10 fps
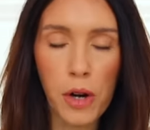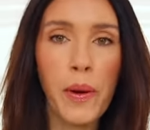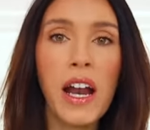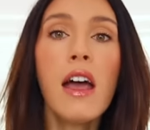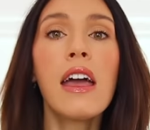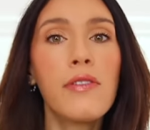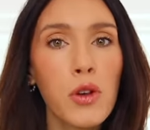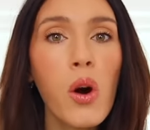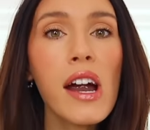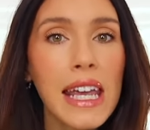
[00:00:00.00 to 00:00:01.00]
But if
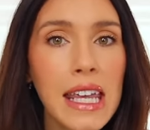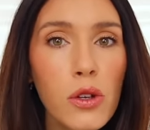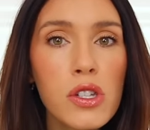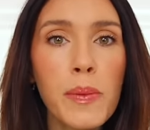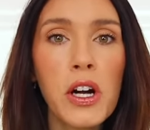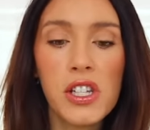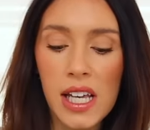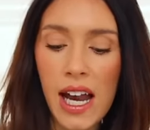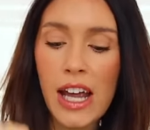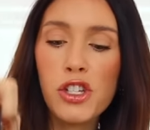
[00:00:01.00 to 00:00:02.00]
you are a heels
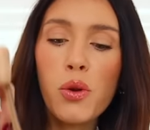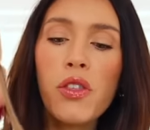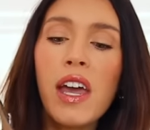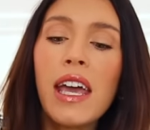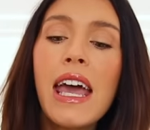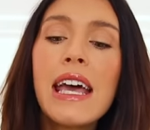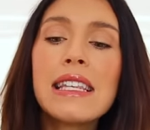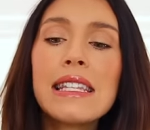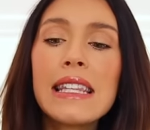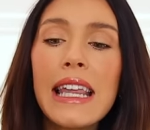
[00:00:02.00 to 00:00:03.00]
person, I do think
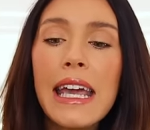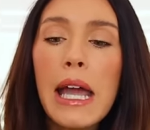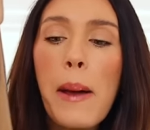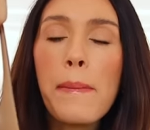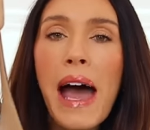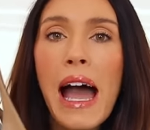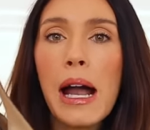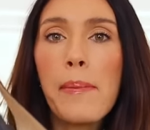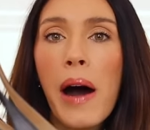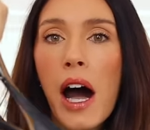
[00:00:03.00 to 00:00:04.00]
sling
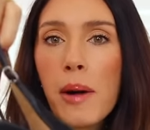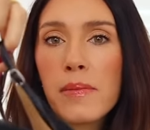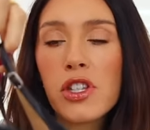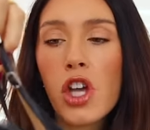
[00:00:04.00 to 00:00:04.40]
back pumps